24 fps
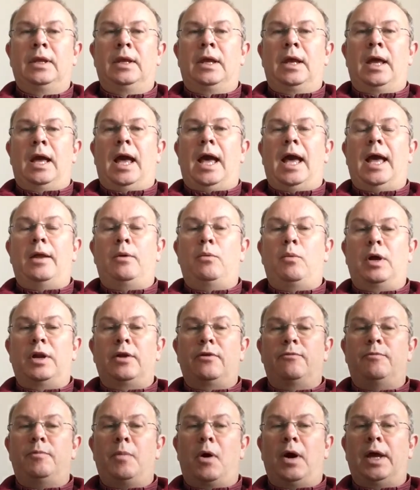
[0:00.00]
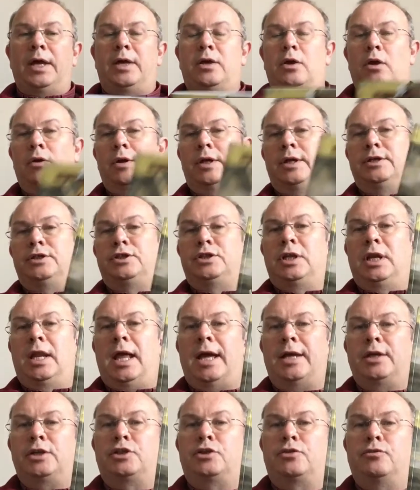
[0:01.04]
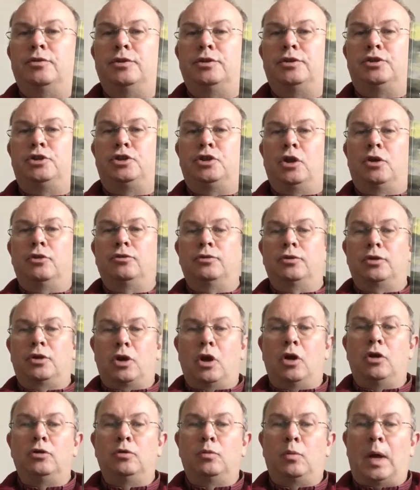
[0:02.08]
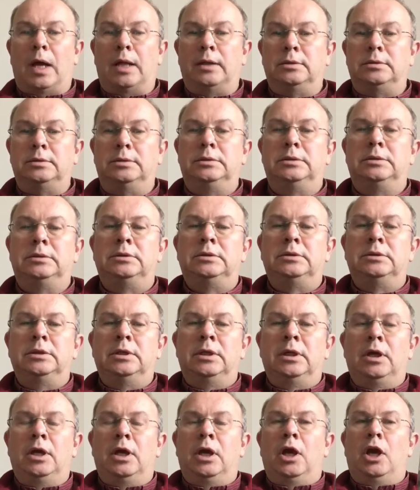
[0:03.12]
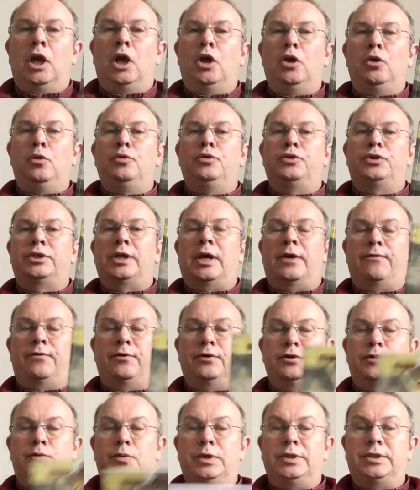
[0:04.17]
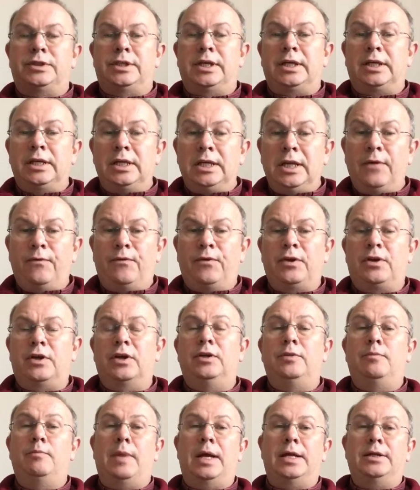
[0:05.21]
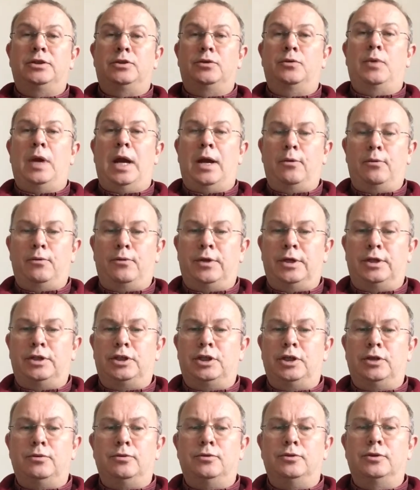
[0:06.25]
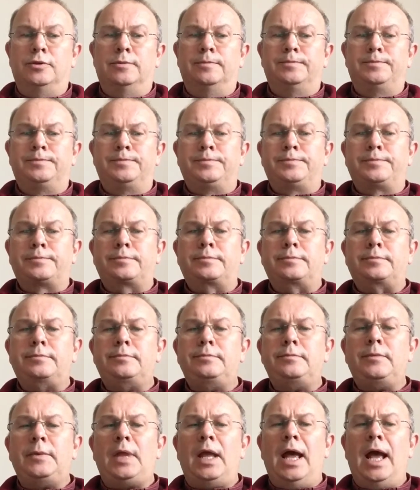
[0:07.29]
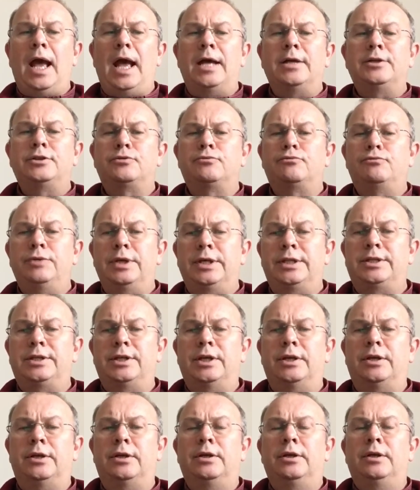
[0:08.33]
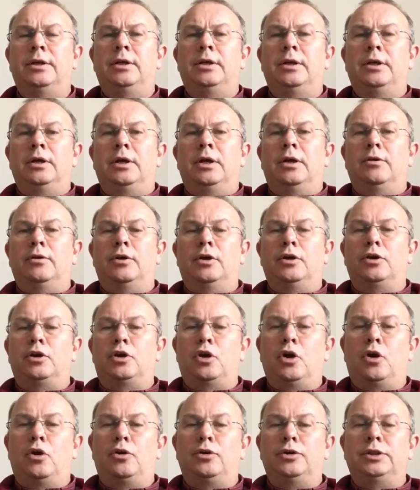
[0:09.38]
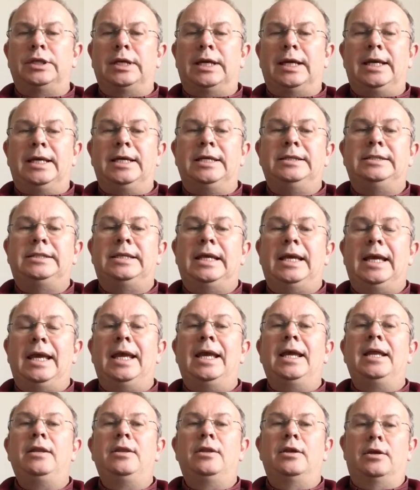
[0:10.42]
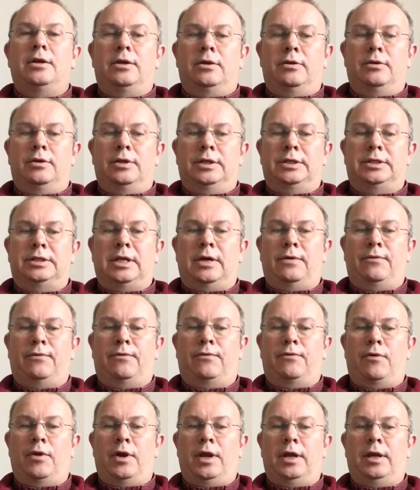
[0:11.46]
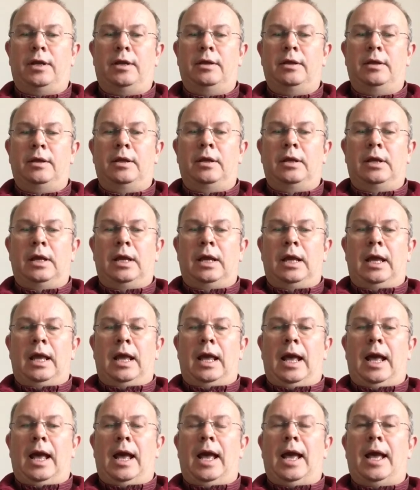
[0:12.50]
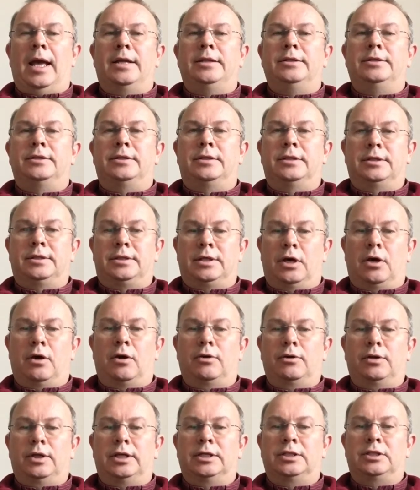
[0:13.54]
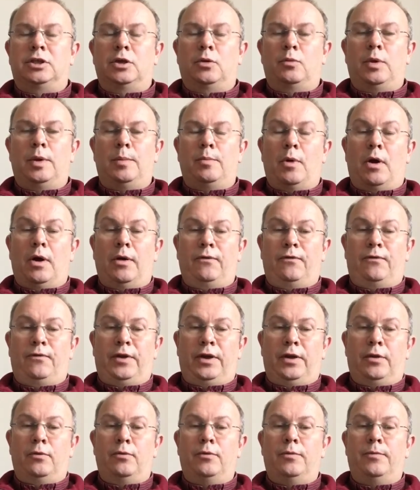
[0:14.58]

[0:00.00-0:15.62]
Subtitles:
And one of my college lecturers, John Colwell, who suffers with significant mental health issues, has written that God is in the suffering and the darkness that we might feel.